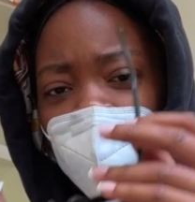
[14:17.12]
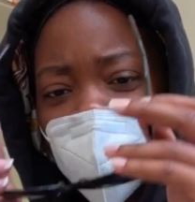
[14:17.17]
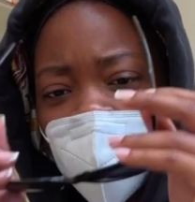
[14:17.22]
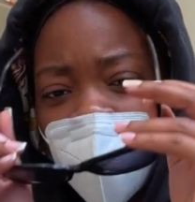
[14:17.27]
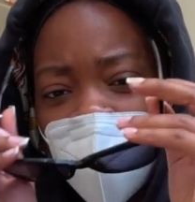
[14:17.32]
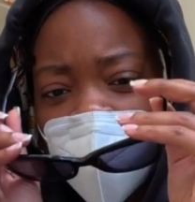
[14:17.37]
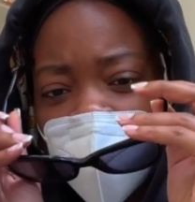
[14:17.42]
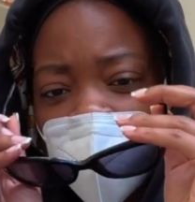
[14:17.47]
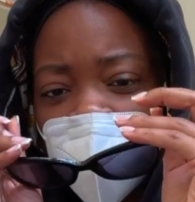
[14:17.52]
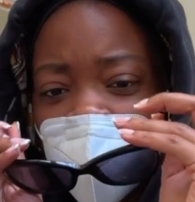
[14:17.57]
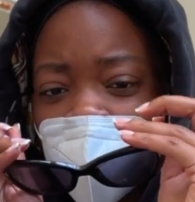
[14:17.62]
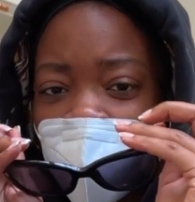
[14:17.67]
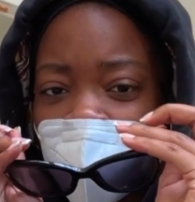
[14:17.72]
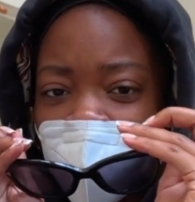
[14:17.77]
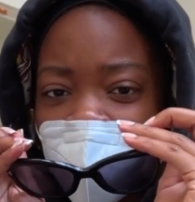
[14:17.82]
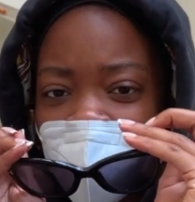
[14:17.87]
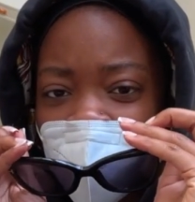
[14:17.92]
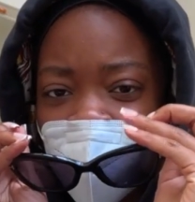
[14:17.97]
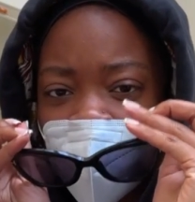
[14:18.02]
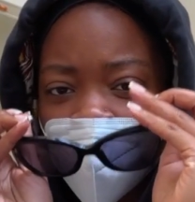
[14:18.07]
ain't playing shit
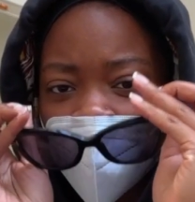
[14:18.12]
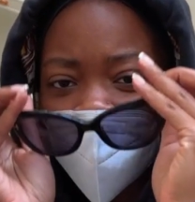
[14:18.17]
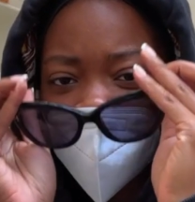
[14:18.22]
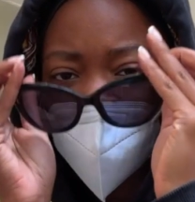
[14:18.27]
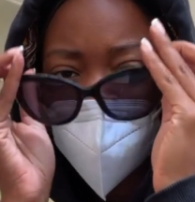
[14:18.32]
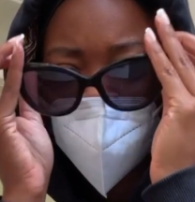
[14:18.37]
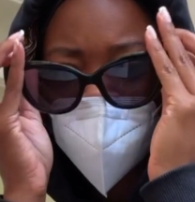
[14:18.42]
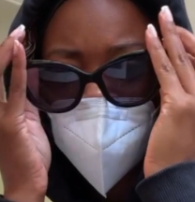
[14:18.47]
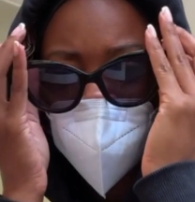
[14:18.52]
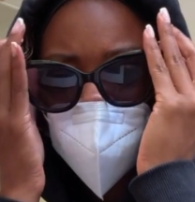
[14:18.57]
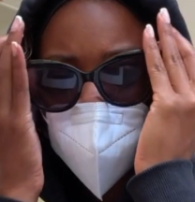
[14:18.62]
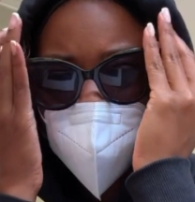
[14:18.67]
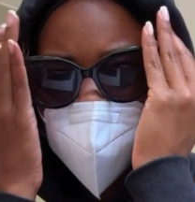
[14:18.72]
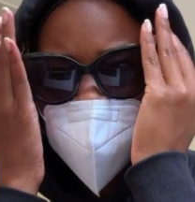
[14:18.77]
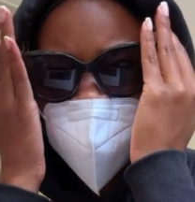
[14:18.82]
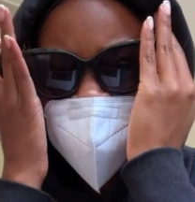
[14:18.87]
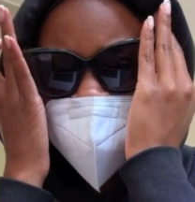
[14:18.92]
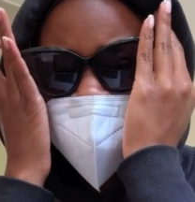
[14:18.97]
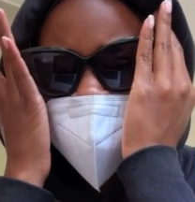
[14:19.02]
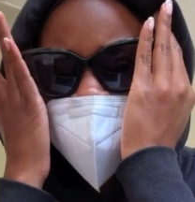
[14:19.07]
again.
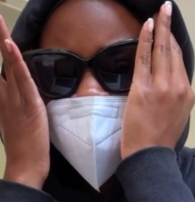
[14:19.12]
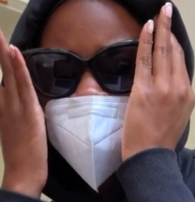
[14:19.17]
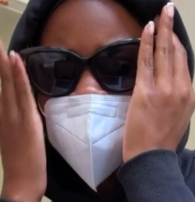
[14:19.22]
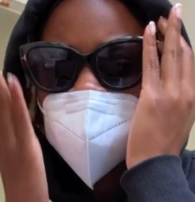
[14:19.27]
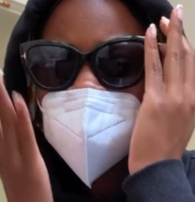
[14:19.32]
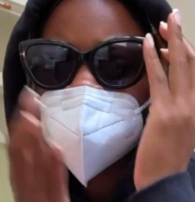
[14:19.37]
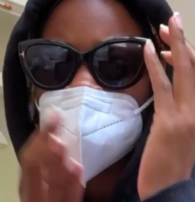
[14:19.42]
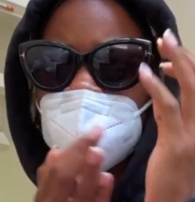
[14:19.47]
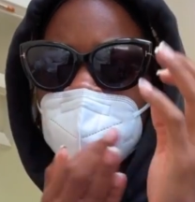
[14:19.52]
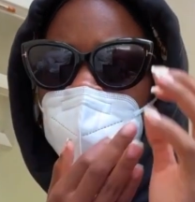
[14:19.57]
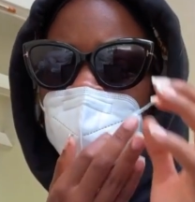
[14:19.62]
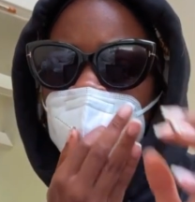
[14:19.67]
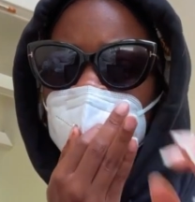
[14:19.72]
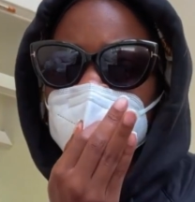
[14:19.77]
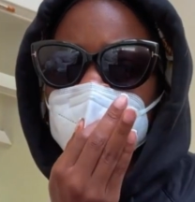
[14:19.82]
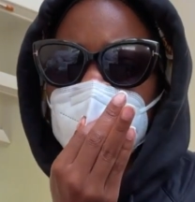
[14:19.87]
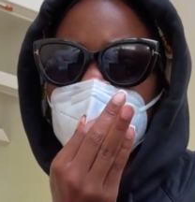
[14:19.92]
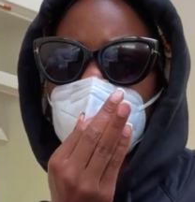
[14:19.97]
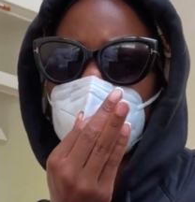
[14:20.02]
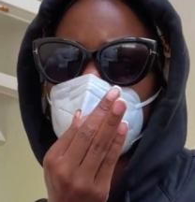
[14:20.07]
Because that
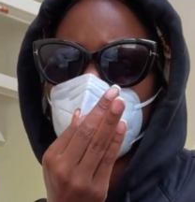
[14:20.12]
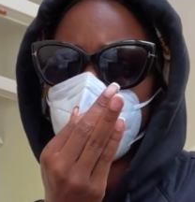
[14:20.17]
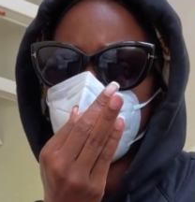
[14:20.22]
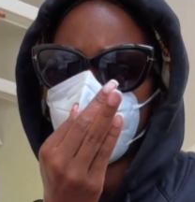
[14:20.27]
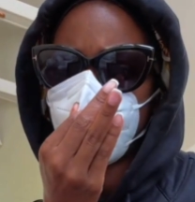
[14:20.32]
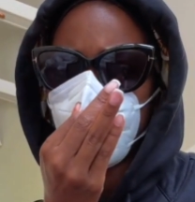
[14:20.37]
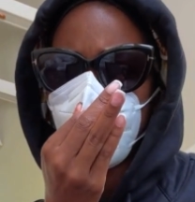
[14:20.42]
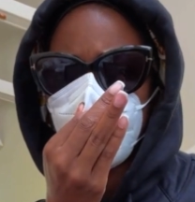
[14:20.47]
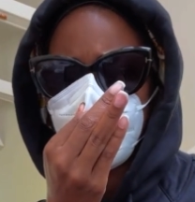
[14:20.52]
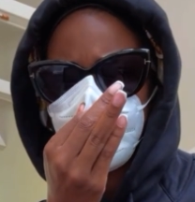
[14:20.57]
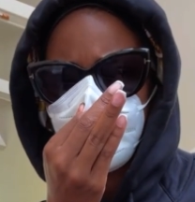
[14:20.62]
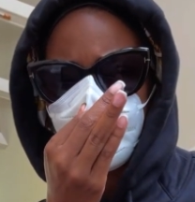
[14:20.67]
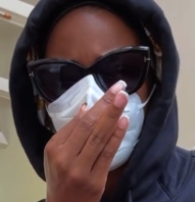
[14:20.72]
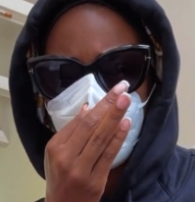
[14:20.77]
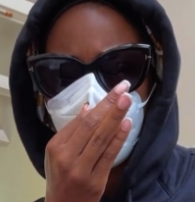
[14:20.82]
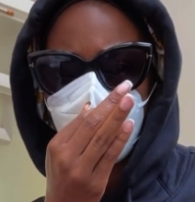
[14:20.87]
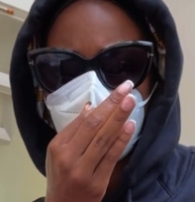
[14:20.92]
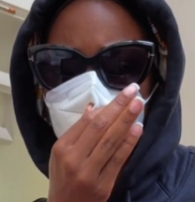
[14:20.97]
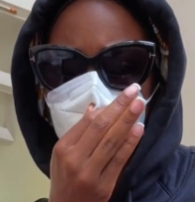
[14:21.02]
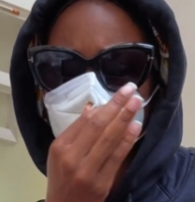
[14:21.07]
person had me fucked
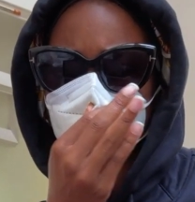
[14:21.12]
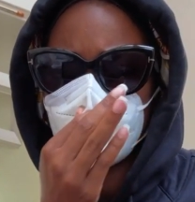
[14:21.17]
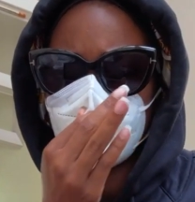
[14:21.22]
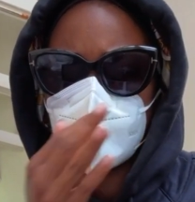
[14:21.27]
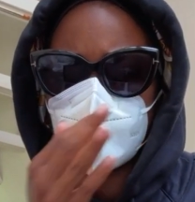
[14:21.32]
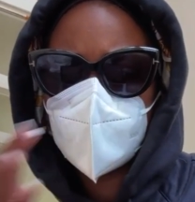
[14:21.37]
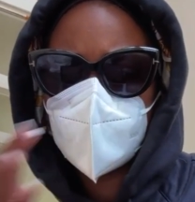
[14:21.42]
up.